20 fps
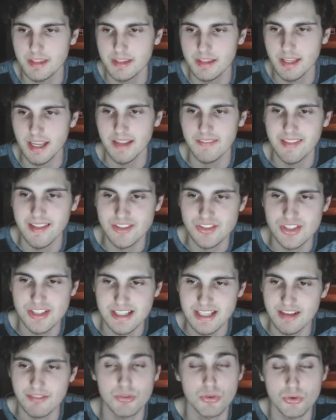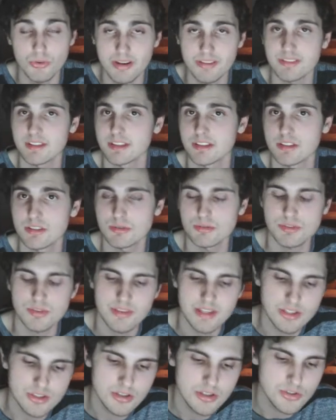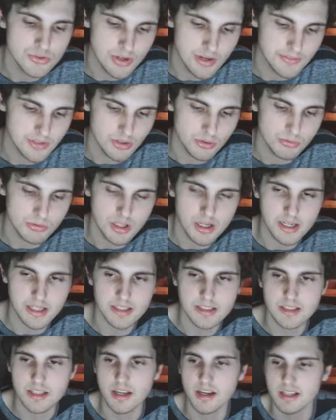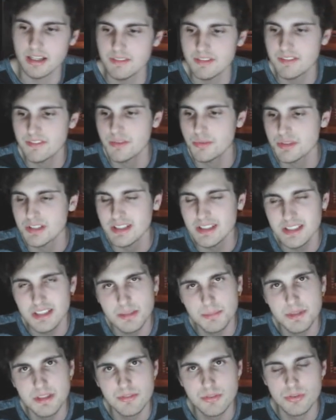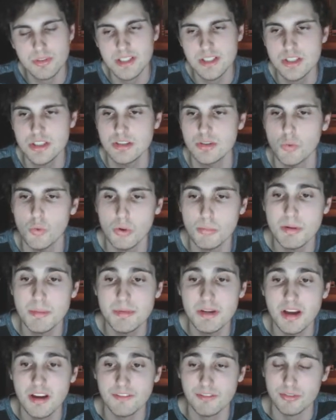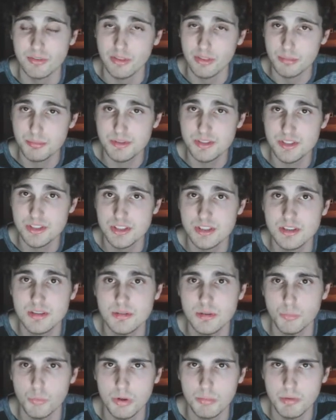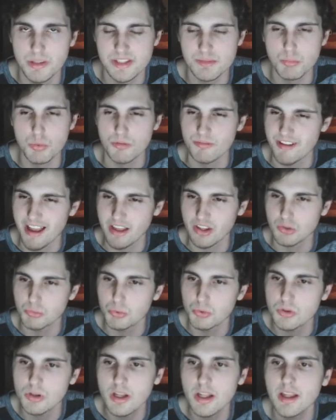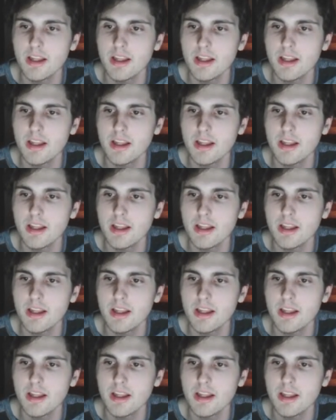And that's just never the right thing to do. So they should have drafted O-line, even if it was a little bit of a reach, or maybe gone for another position, one that's more valuable,